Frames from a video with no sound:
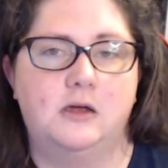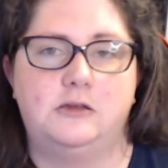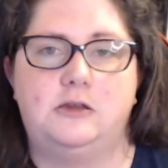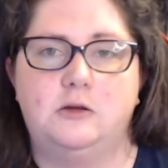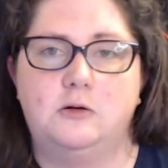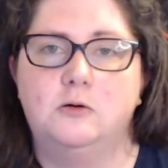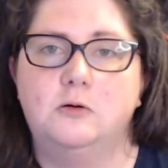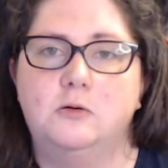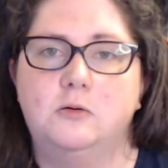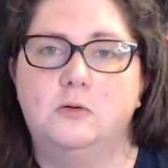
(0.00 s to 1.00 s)

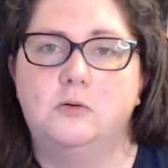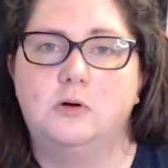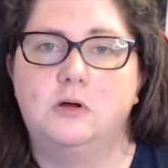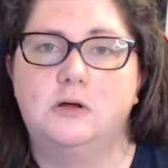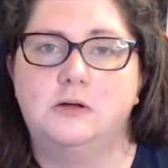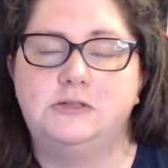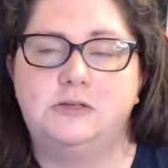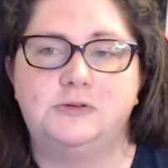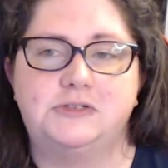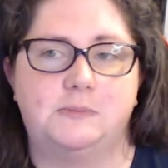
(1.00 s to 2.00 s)
you
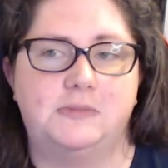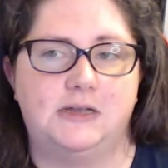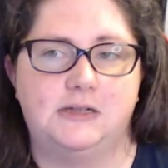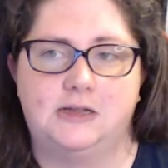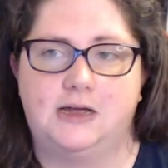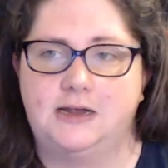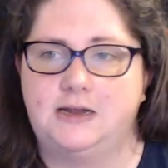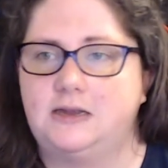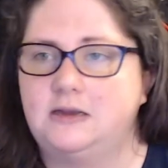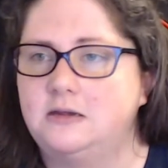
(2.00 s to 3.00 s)
do something
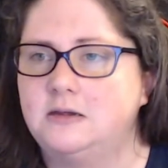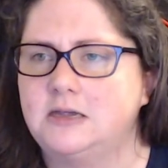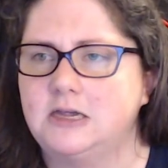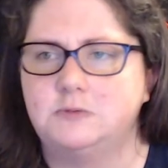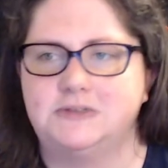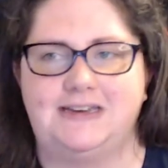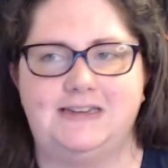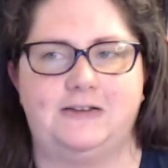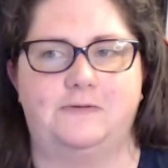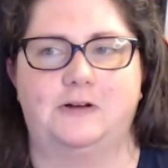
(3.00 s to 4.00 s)
like, it was
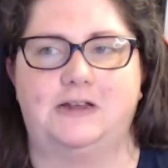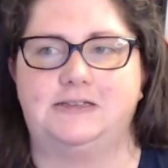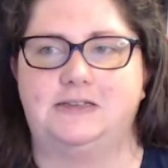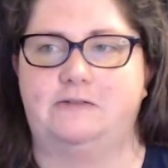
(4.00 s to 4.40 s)
easy for Issa to